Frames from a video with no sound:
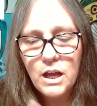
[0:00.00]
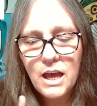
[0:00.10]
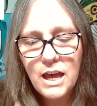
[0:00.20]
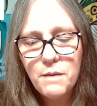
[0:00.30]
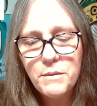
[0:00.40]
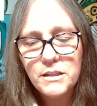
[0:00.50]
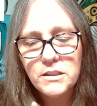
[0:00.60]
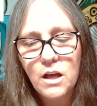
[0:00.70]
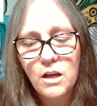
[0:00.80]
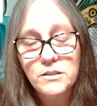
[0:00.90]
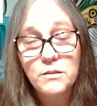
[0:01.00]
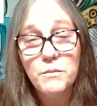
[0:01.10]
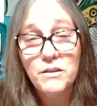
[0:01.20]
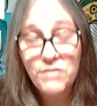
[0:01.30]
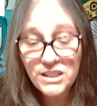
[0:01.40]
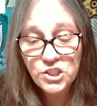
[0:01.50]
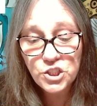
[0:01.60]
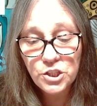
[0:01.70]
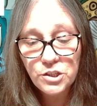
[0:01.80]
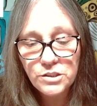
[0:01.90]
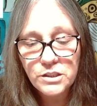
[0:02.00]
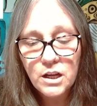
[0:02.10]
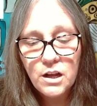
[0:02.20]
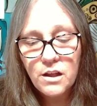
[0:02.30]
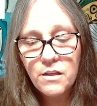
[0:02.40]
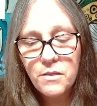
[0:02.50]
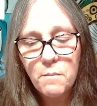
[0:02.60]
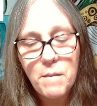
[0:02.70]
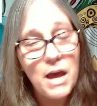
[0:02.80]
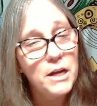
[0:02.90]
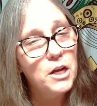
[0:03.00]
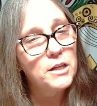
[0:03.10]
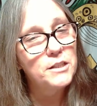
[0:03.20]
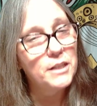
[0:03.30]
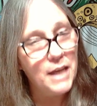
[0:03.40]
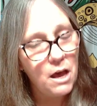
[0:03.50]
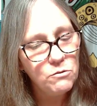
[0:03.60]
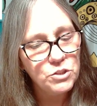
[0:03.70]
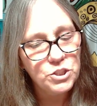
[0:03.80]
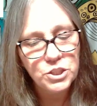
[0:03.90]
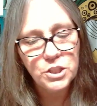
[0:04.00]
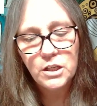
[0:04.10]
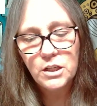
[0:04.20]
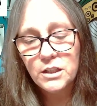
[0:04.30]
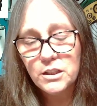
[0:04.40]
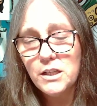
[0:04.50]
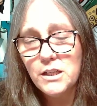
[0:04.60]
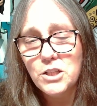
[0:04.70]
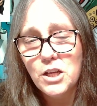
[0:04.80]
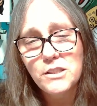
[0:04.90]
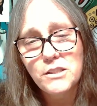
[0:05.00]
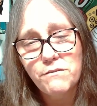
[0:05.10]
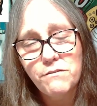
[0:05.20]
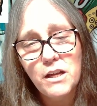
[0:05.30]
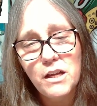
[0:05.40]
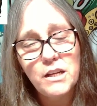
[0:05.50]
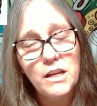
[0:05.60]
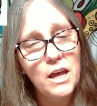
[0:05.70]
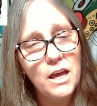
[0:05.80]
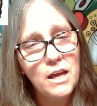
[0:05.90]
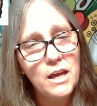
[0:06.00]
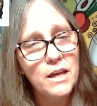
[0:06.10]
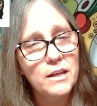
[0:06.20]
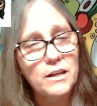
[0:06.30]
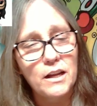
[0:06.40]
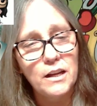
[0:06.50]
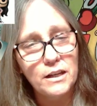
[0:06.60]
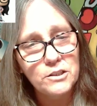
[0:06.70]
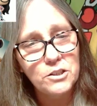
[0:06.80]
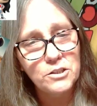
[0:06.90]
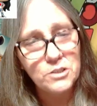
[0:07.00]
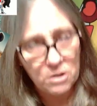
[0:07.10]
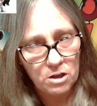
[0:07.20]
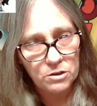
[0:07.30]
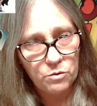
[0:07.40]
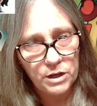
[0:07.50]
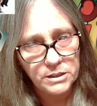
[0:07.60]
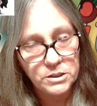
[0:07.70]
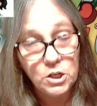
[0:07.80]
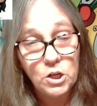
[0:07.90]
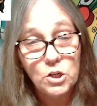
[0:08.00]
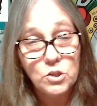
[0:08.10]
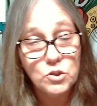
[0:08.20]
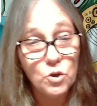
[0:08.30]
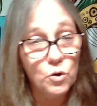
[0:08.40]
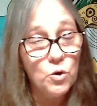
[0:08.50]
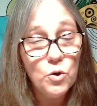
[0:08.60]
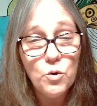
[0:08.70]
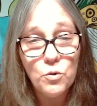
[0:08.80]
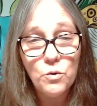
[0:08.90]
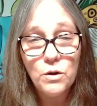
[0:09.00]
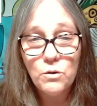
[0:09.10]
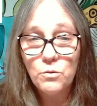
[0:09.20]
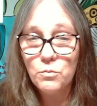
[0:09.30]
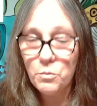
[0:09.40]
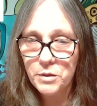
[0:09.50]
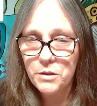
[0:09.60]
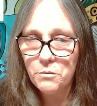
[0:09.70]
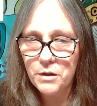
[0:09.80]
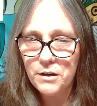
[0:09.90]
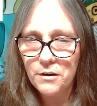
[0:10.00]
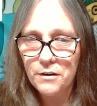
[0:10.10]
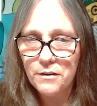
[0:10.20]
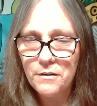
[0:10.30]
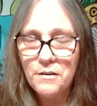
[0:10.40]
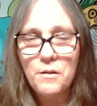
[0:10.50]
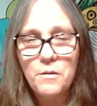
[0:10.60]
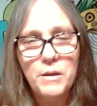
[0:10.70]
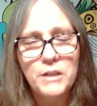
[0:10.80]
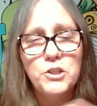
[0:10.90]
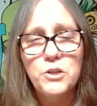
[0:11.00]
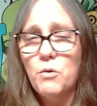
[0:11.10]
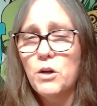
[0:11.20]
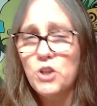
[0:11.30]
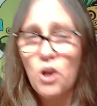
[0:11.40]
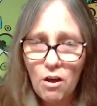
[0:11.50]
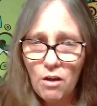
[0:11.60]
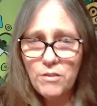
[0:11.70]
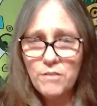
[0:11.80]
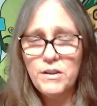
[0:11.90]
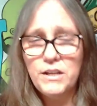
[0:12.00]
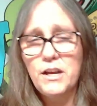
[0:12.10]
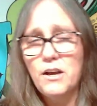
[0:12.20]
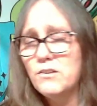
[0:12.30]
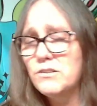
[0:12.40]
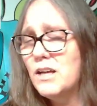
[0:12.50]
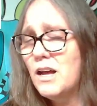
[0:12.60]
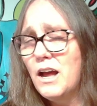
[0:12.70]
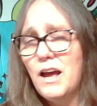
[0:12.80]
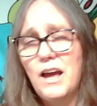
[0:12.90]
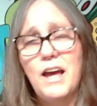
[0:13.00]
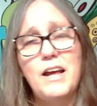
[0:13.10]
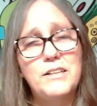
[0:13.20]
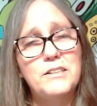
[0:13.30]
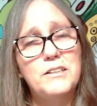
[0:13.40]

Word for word: Amy's Awesome Adventures, The Man on the Couch, KeeTons of Fun, and Collector's Conquest. So who will be the winner? Make sure you watch all the videos and